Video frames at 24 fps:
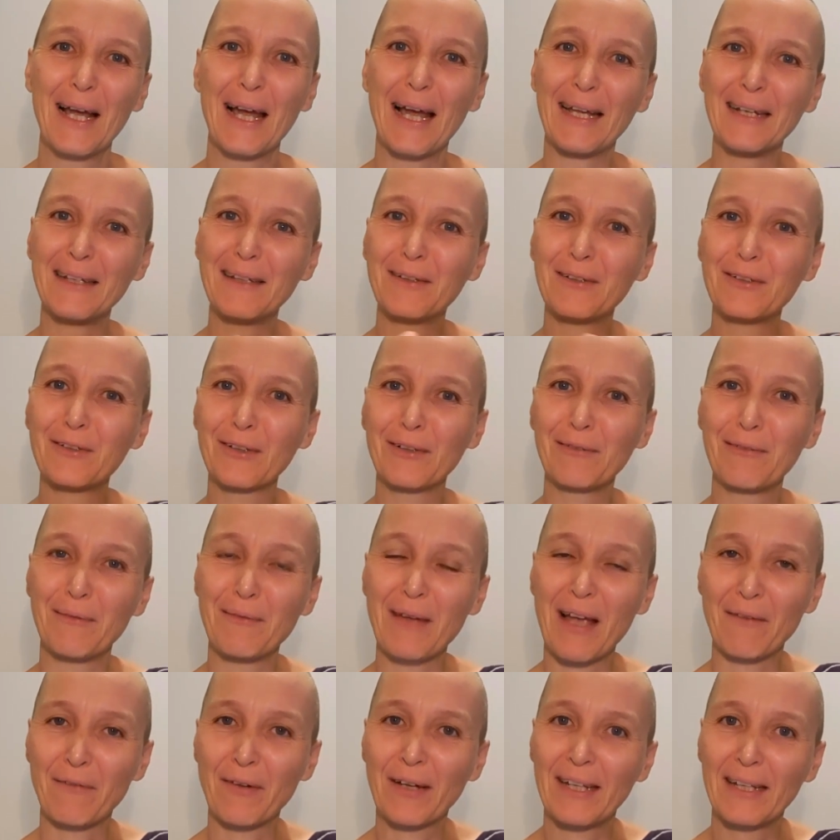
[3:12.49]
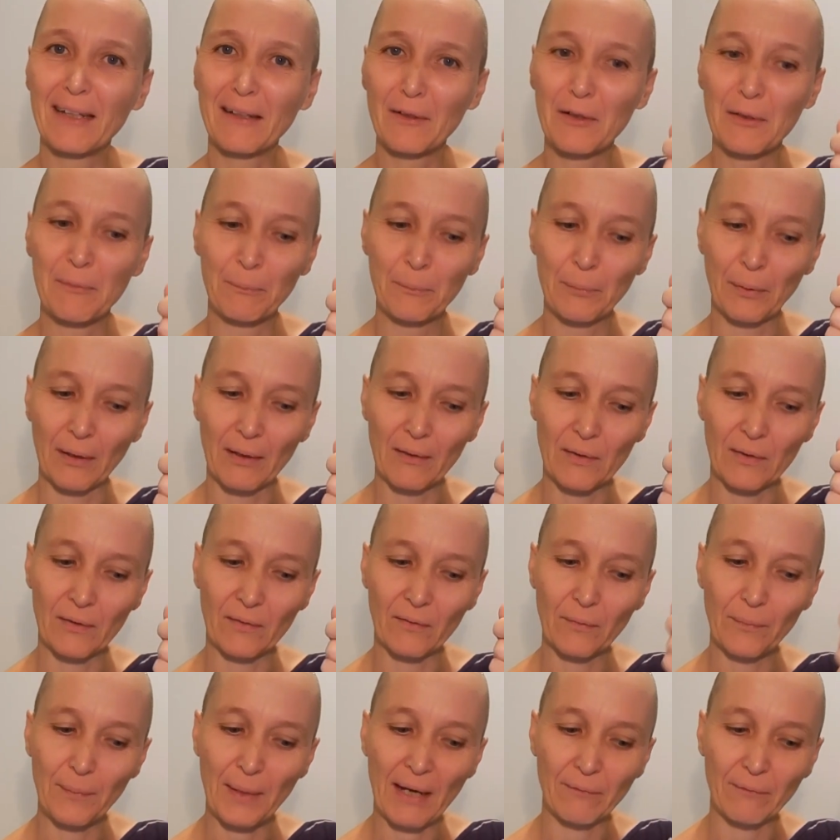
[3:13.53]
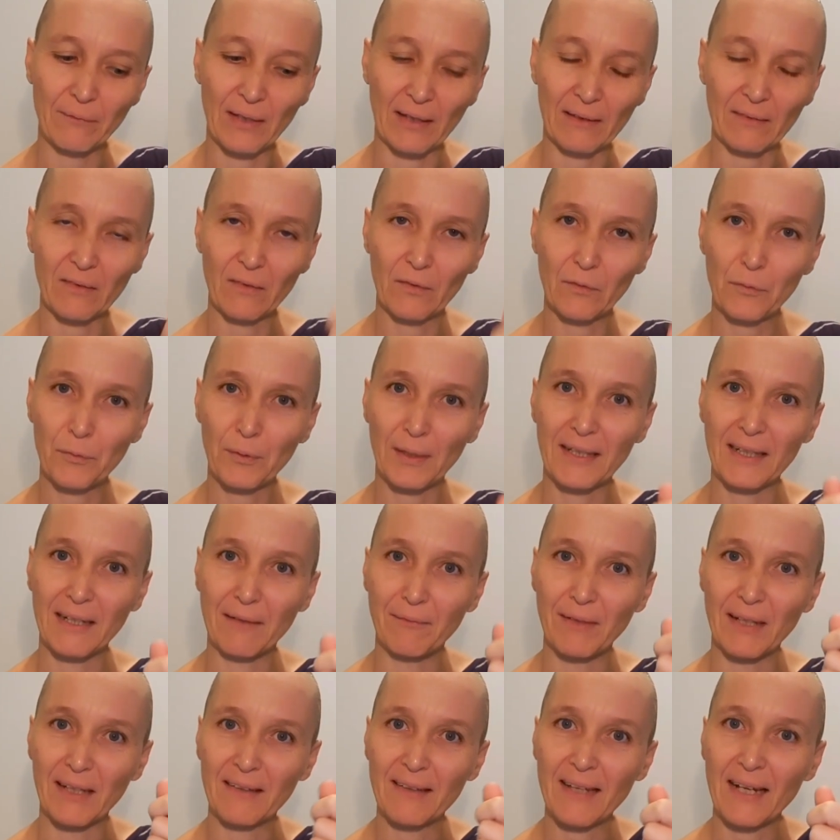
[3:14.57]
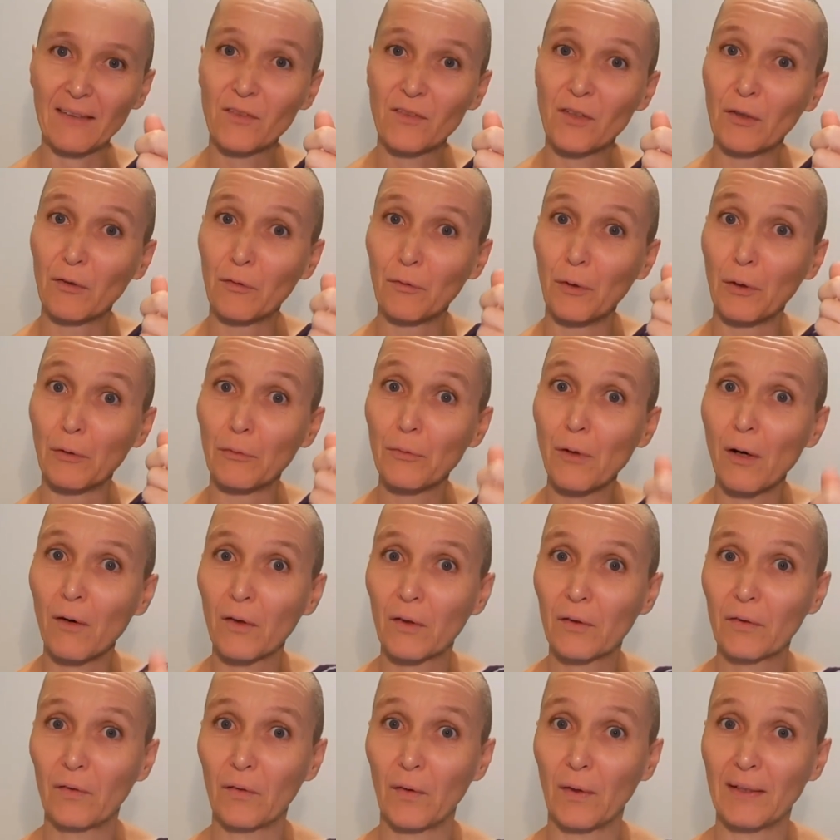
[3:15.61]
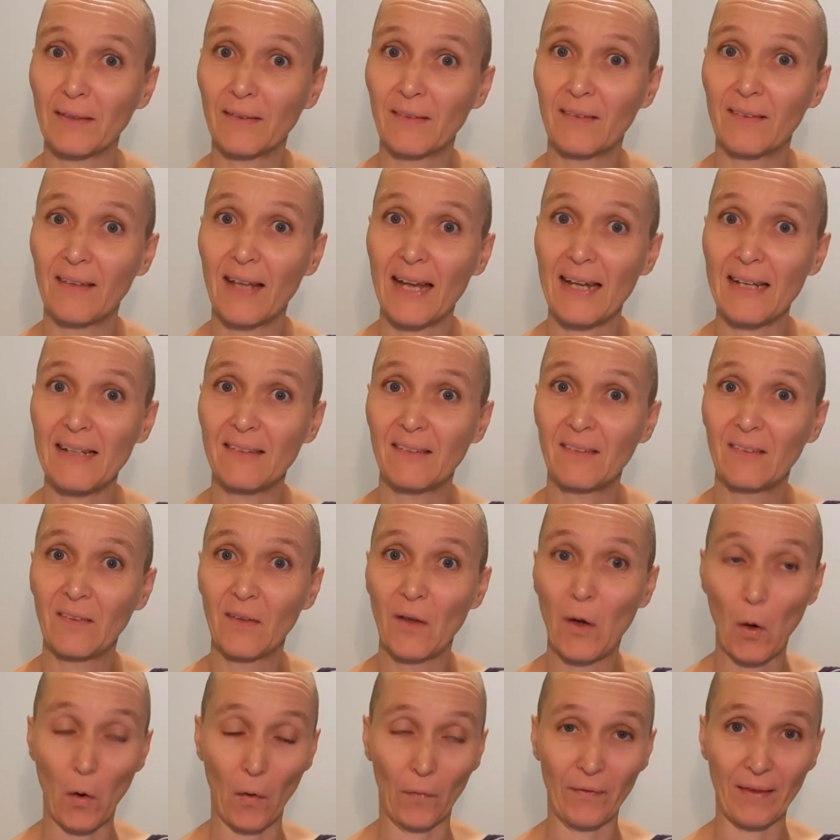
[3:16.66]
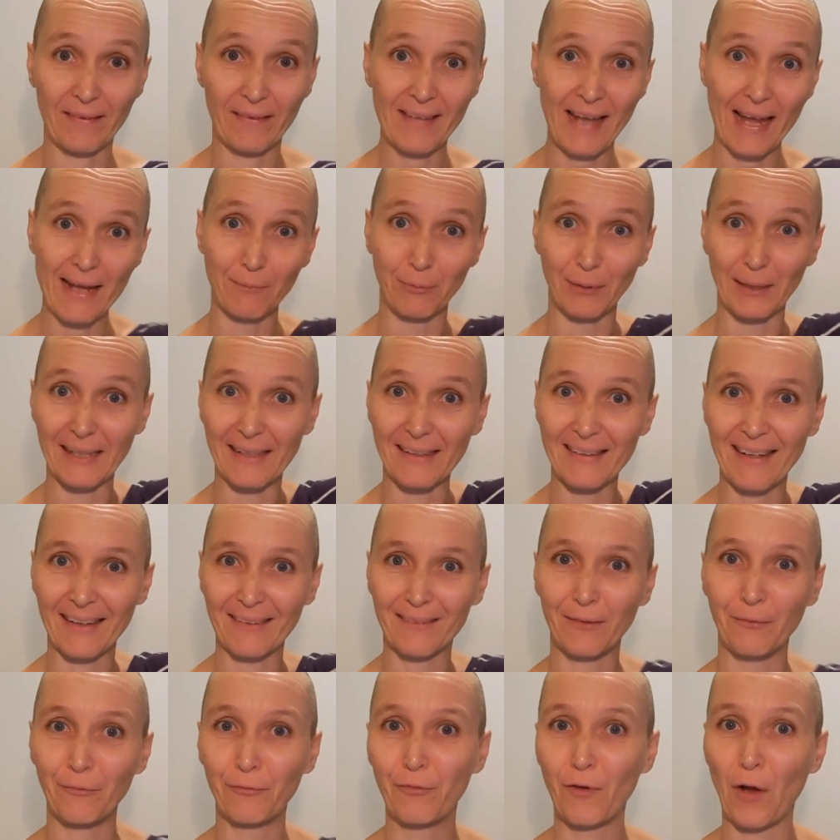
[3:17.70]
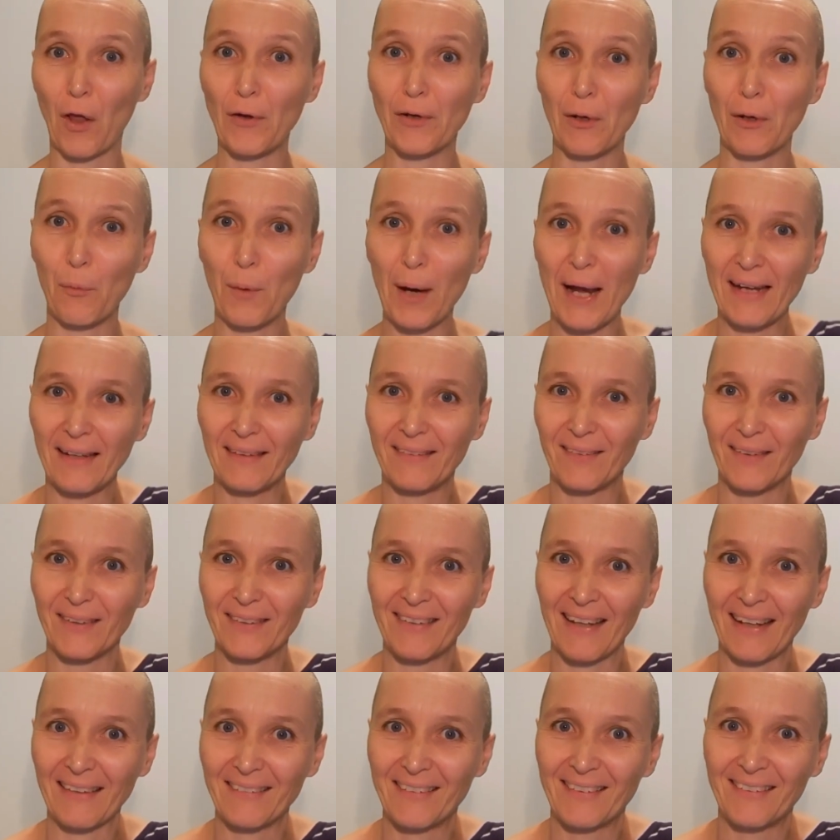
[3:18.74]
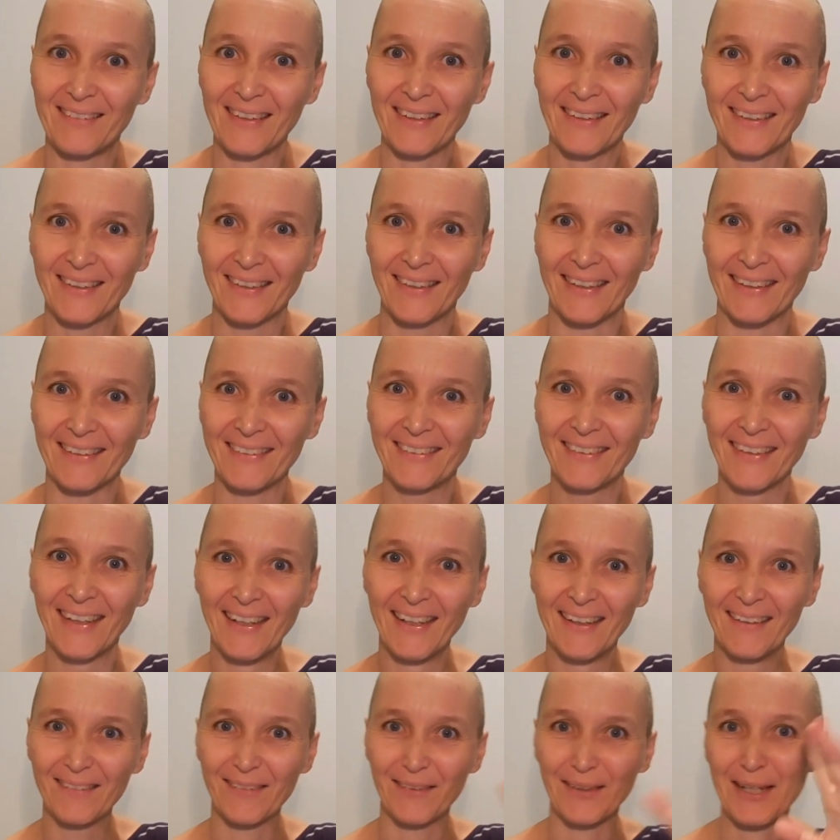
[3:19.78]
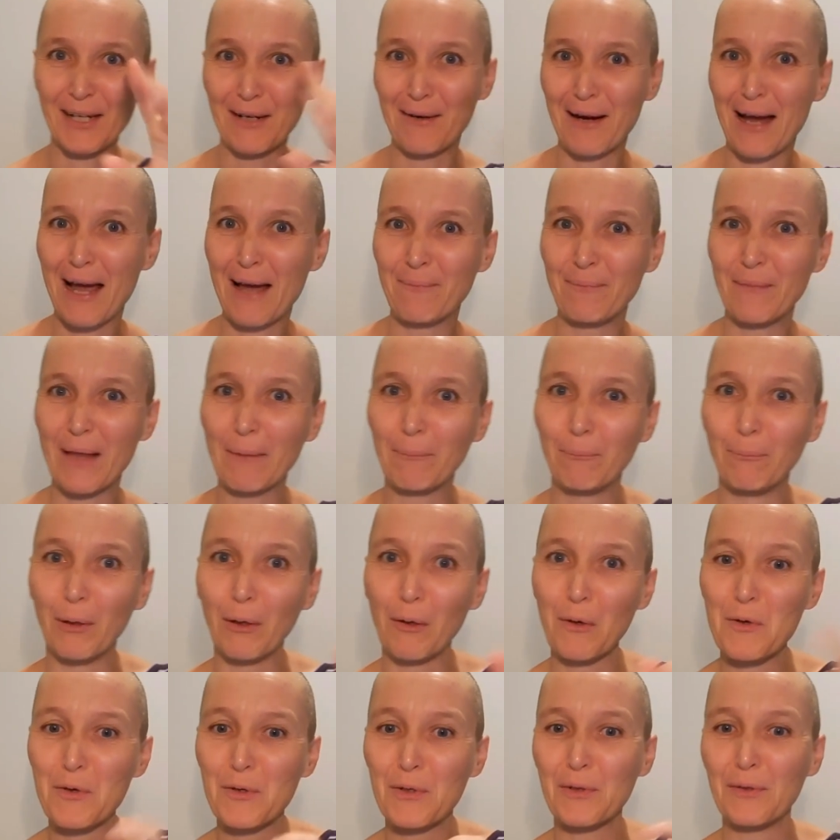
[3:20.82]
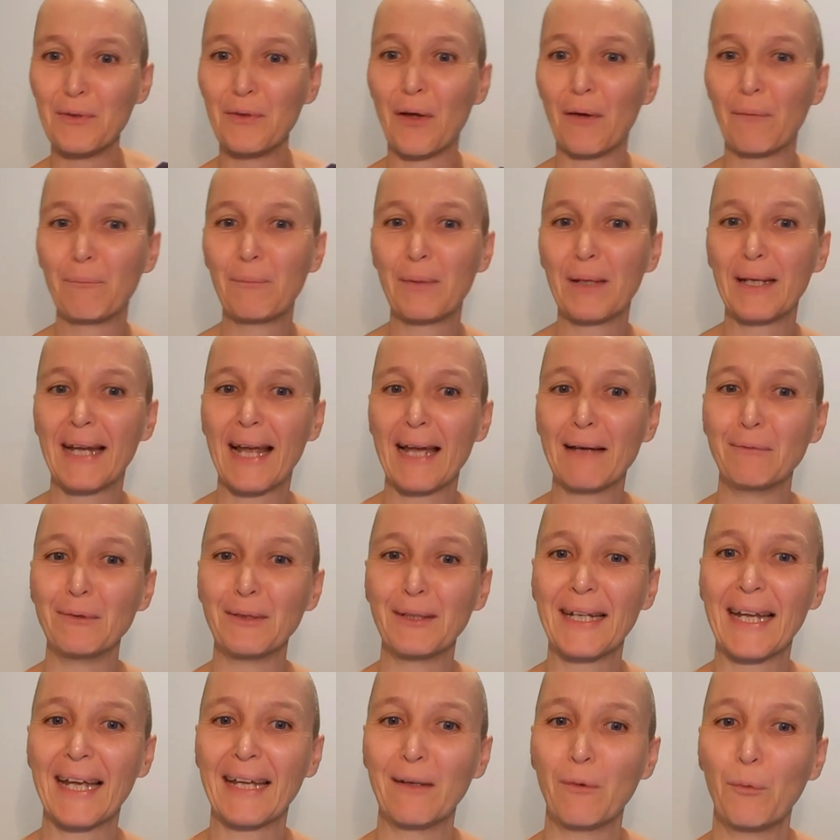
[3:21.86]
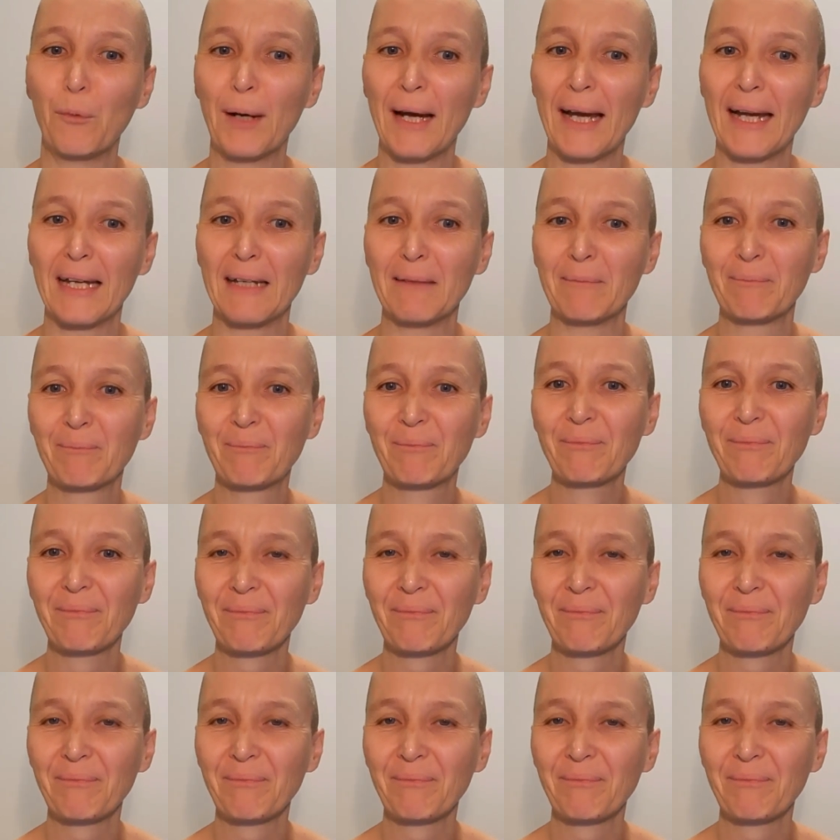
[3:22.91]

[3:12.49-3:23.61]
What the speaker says: And usually when we have helium balloons, we have that string and we attach it to a rock so it stays on the table and it doesn't float away. So it's that stuckness. So here I am, that balloon, not being able to get away.